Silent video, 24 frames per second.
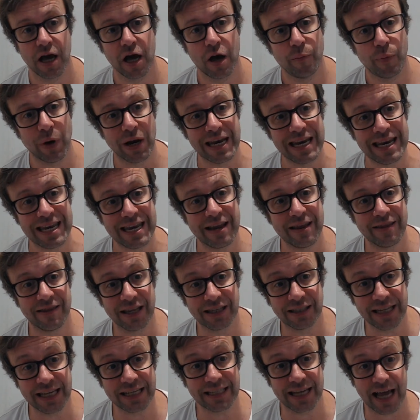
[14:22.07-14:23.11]
Yeah. But the
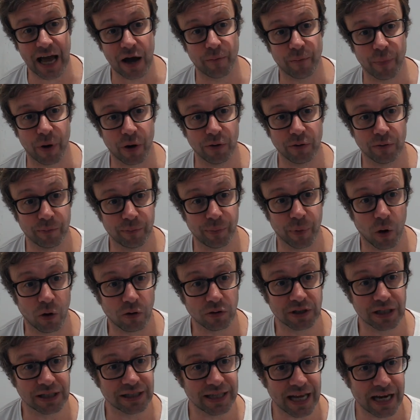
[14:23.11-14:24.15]
discount bo
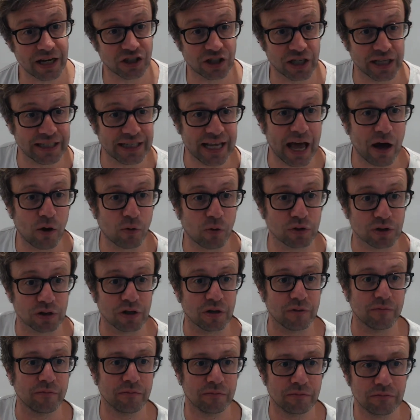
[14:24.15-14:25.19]
box essentially tells
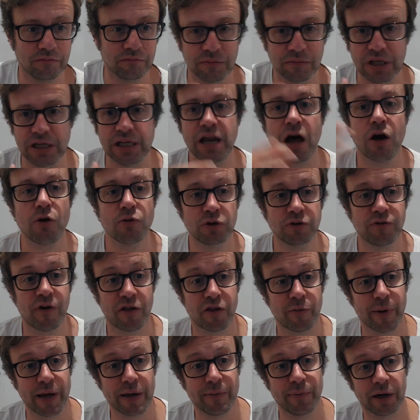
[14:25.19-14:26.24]
them loads of
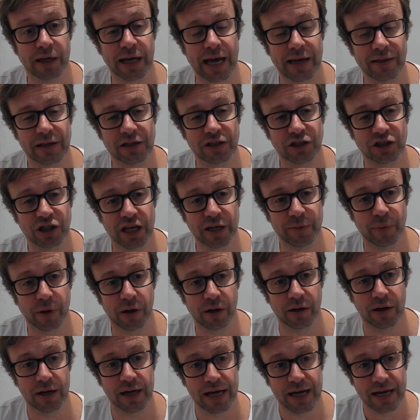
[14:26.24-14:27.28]
other people are getting this cheaper.